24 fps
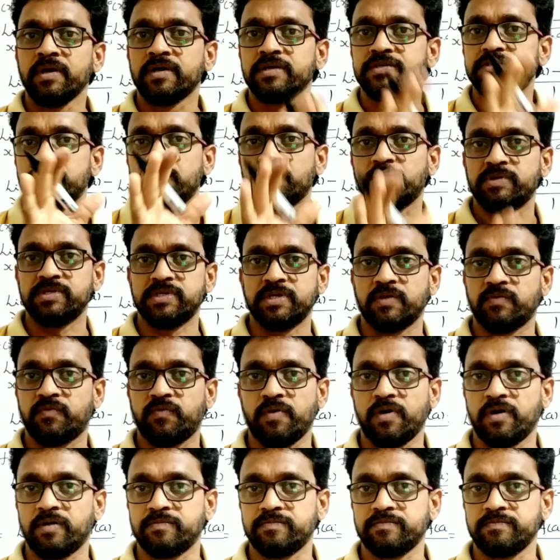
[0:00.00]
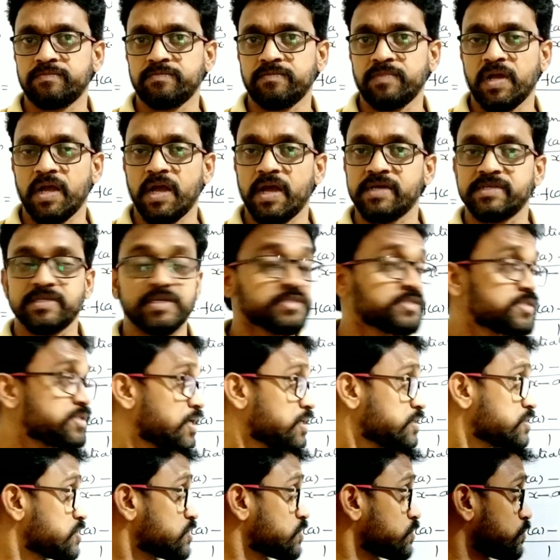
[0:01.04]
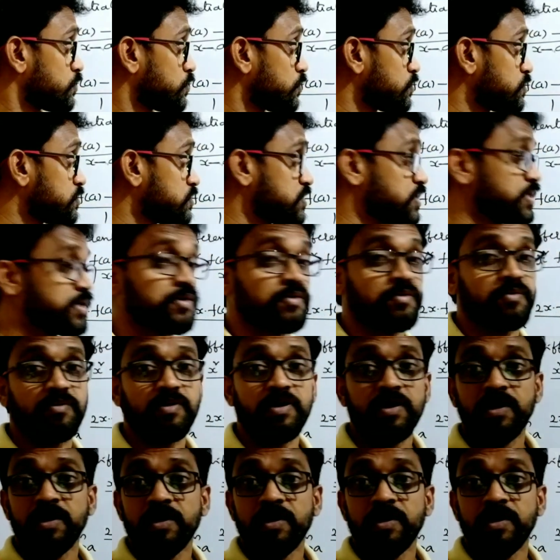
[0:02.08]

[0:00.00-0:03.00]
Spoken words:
0 by 0 form, as x tends to 0.